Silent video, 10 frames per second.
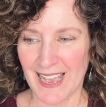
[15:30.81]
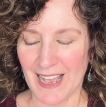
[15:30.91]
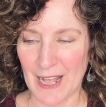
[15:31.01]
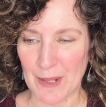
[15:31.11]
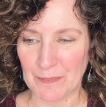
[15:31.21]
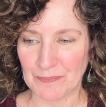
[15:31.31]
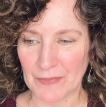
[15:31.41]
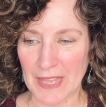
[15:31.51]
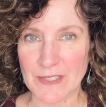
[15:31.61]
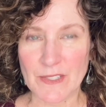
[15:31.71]

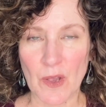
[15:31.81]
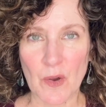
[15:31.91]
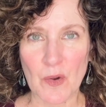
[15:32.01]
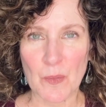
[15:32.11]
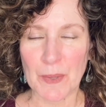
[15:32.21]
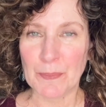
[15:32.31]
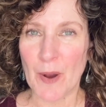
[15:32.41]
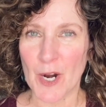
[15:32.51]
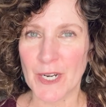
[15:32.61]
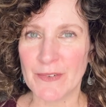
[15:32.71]
But
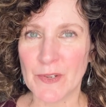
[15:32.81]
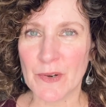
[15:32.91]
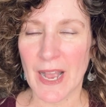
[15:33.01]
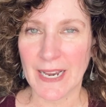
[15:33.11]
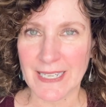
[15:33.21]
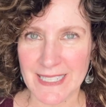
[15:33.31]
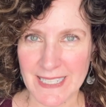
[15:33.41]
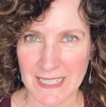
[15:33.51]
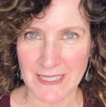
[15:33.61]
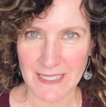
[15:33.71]
part of you kind of
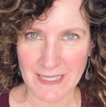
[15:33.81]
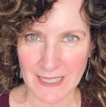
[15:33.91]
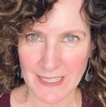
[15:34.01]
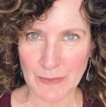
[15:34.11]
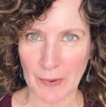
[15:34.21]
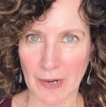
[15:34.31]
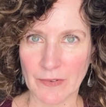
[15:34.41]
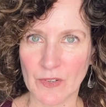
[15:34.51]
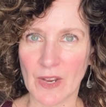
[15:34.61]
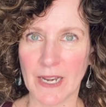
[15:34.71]
senses this, part
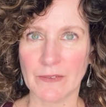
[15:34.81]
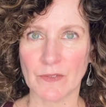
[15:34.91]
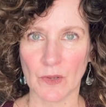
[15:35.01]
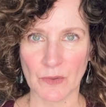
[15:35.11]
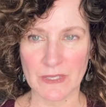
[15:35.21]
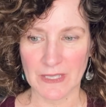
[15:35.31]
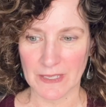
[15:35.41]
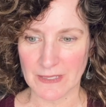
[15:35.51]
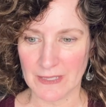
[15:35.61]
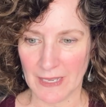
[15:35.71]
of you kind of knows
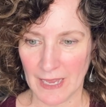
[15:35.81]
this,